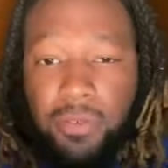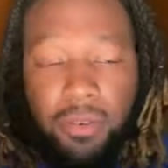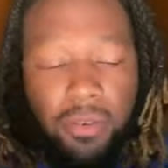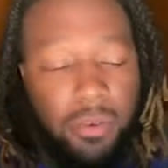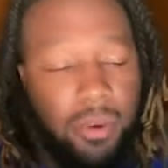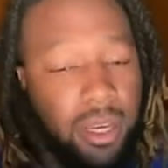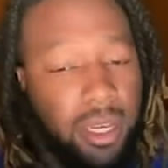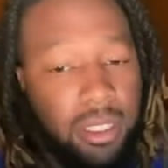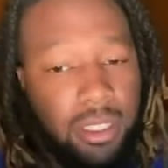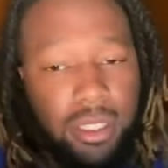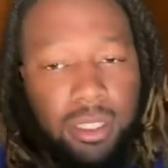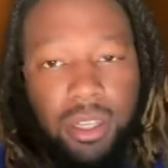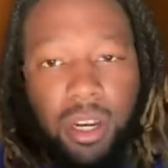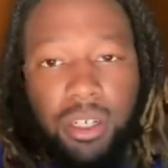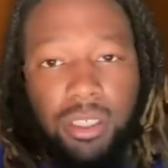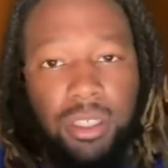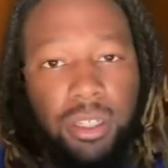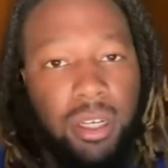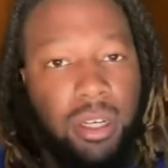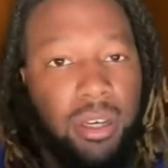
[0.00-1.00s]
ways to
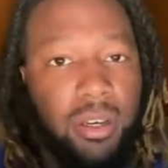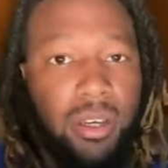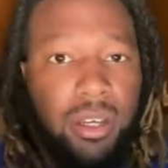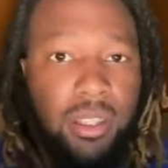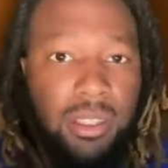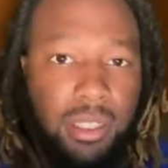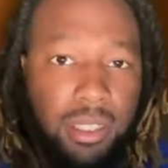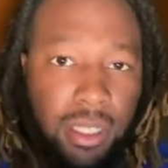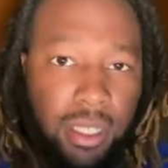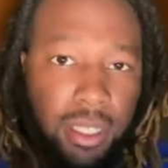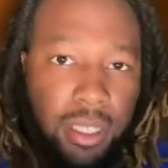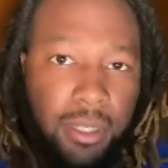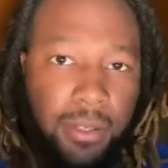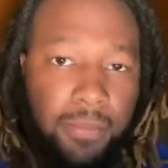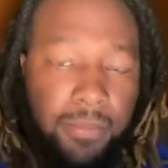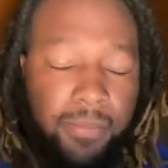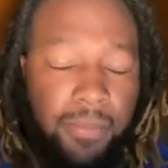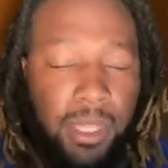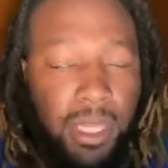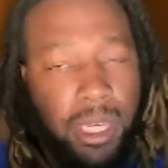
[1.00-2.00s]
start your LLC,
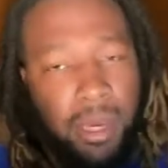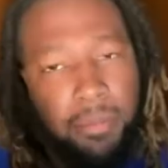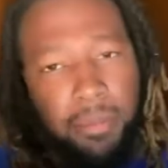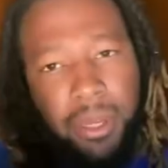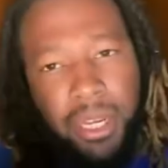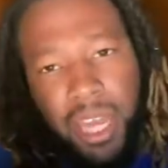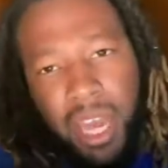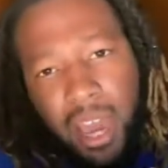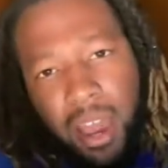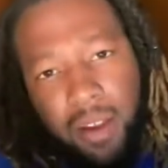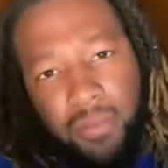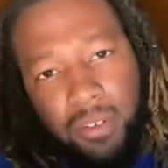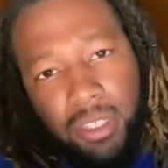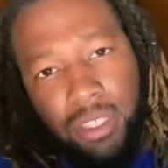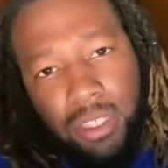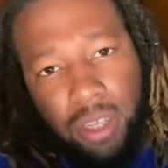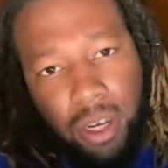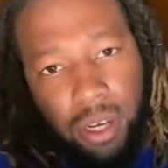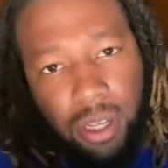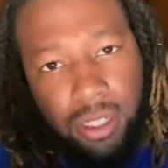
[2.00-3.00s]
but the average
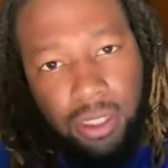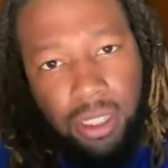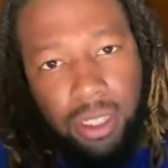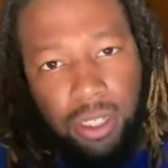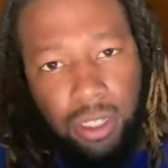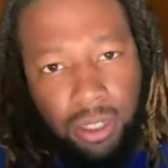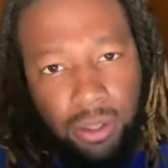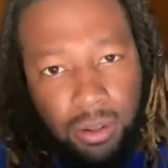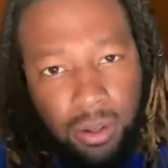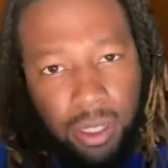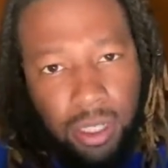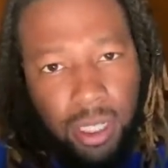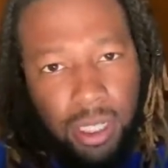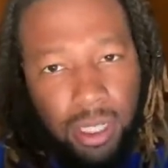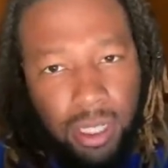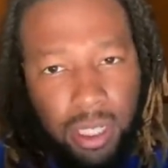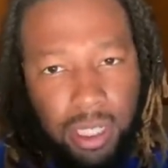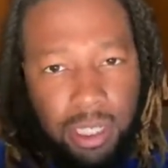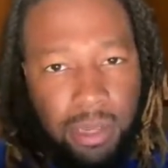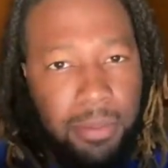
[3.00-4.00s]
cost in doing it
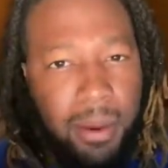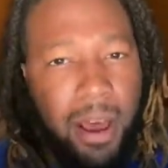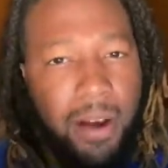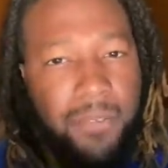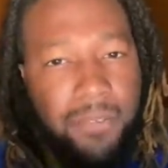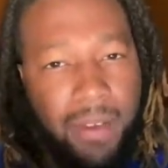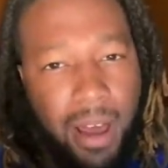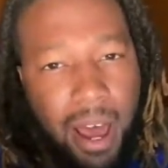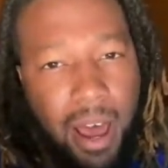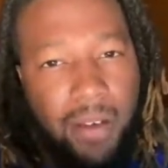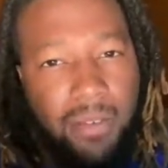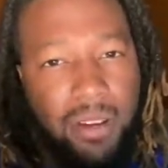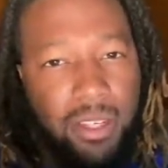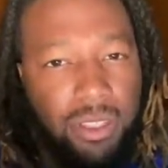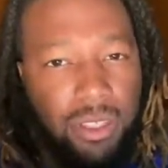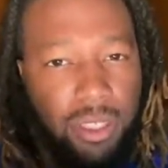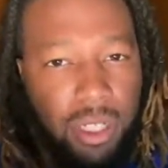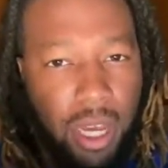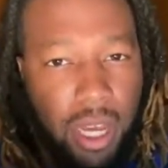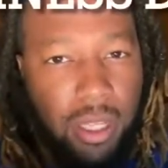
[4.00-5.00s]
is about
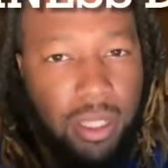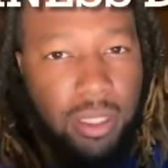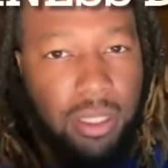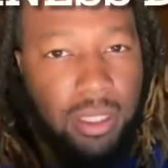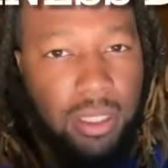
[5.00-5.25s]
$500.